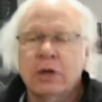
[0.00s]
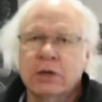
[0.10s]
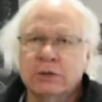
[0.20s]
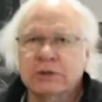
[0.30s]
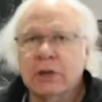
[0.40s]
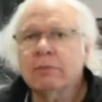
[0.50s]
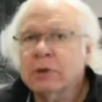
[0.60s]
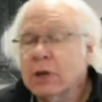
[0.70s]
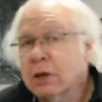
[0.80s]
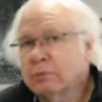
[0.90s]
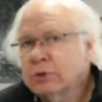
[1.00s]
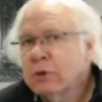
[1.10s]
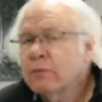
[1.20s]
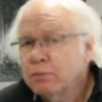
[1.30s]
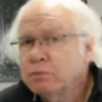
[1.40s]
And sometimes
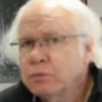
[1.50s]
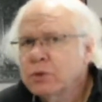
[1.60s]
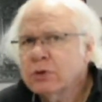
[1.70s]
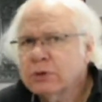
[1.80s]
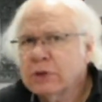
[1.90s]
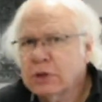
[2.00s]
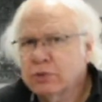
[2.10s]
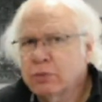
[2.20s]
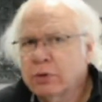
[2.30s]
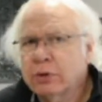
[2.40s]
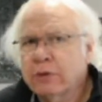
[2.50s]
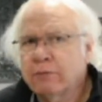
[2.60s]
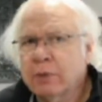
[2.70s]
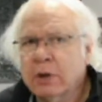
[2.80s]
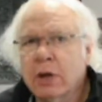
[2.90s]
those things we
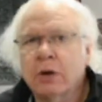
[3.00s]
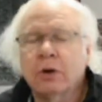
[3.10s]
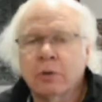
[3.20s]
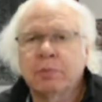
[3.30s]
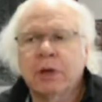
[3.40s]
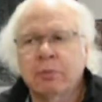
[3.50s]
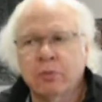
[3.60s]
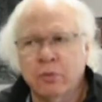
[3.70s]
leave behind are people